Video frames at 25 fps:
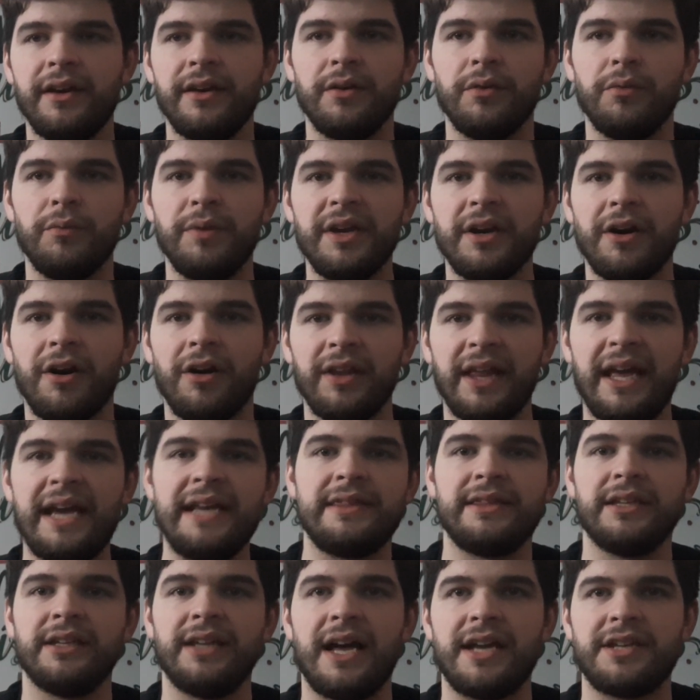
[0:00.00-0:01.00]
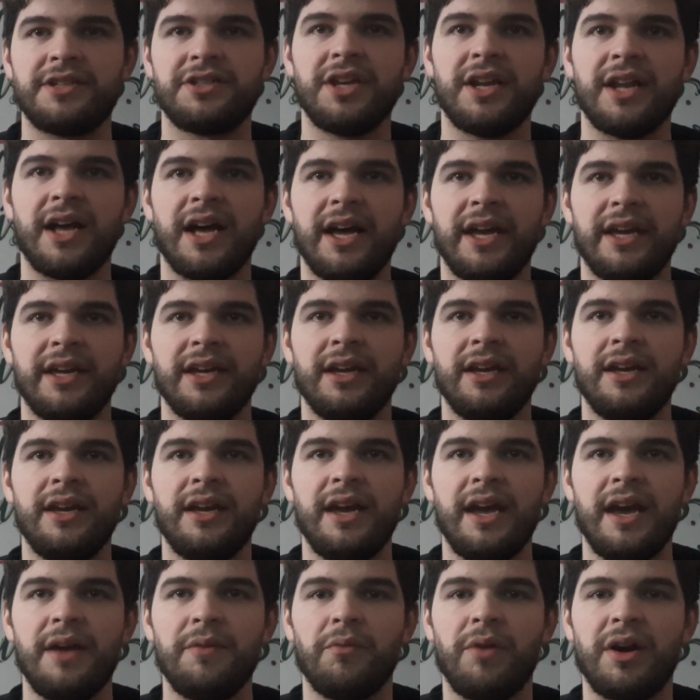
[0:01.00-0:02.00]
we all hate The Last Jedi,
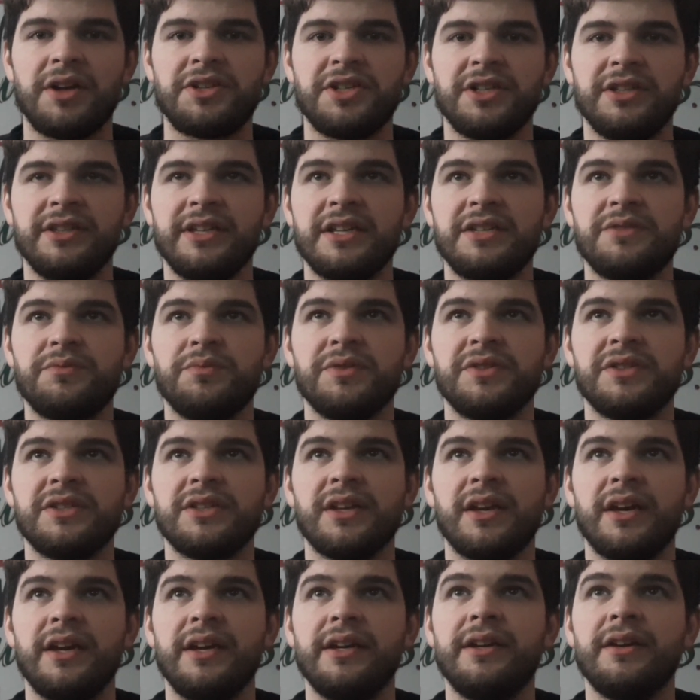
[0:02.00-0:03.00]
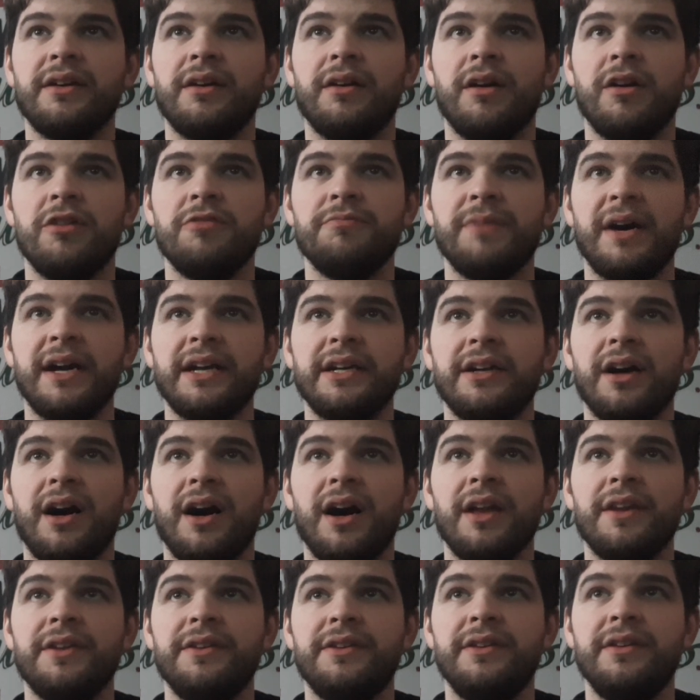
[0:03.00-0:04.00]
and watching this was like, oh my
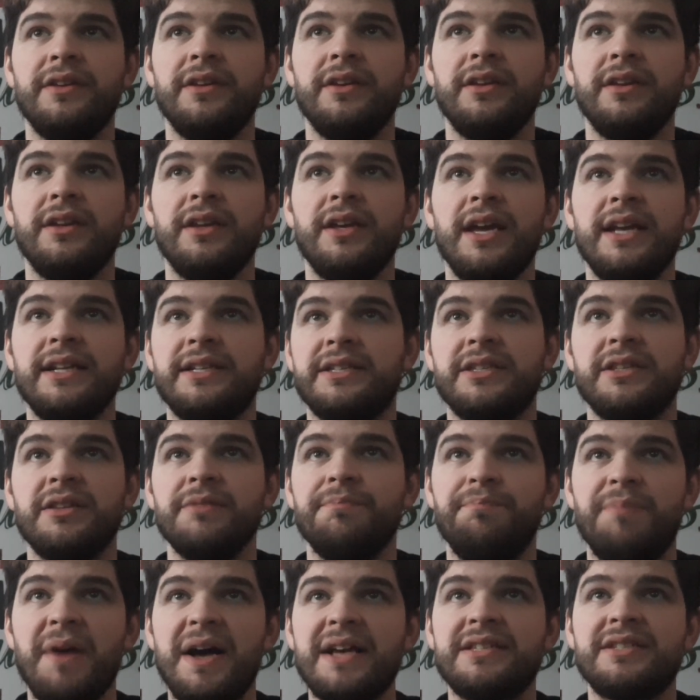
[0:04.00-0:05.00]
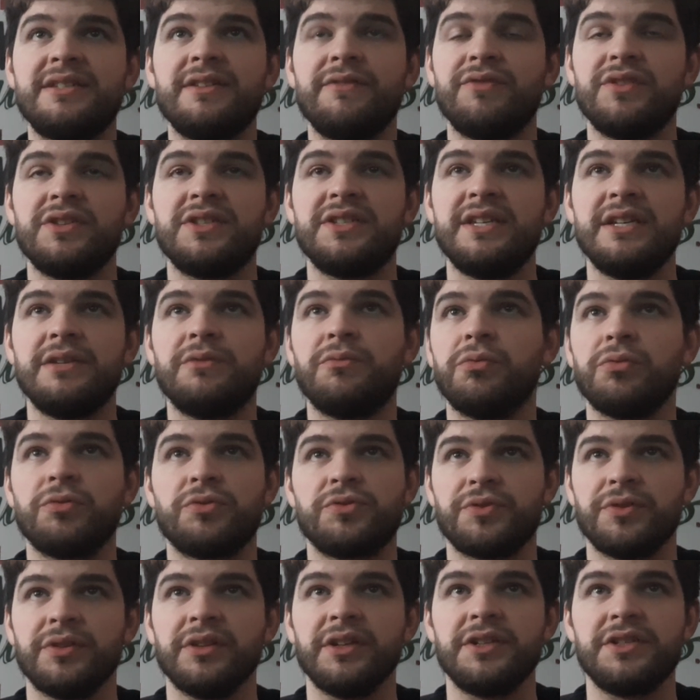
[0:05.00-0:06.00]
god, it's the best of the sequel
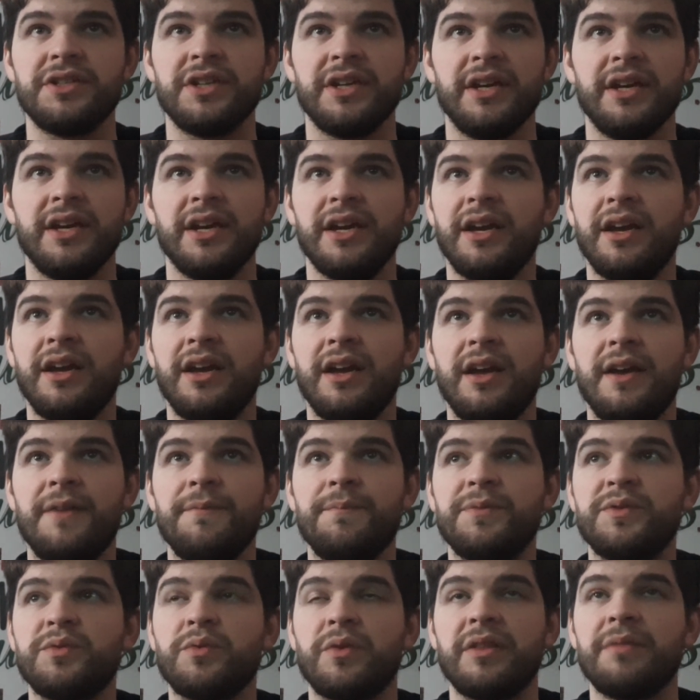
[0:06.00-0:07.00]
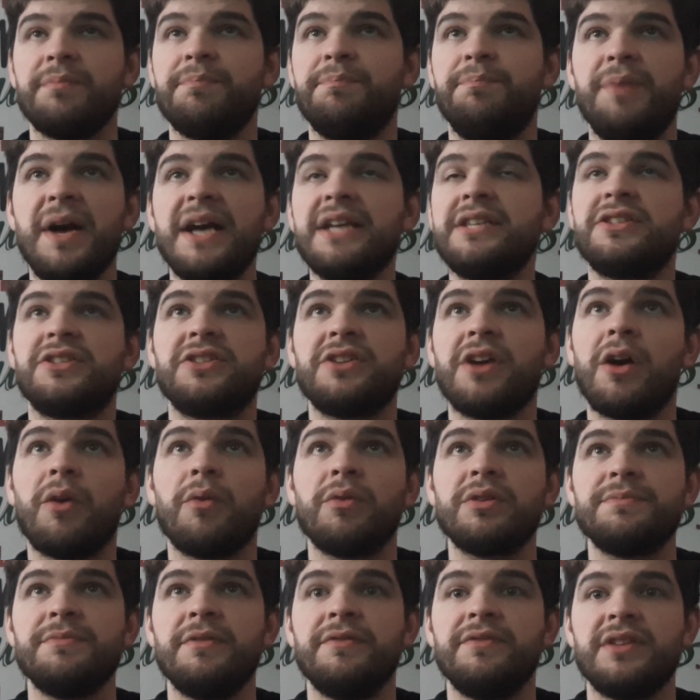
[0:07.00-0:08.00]
trilogy. It's one of the best Star
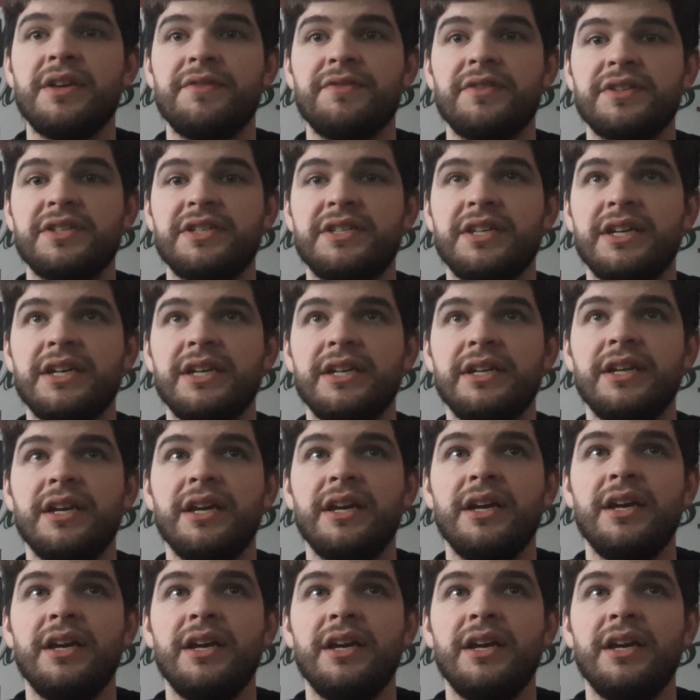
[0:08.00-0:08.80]
Wars movies I've ever seen.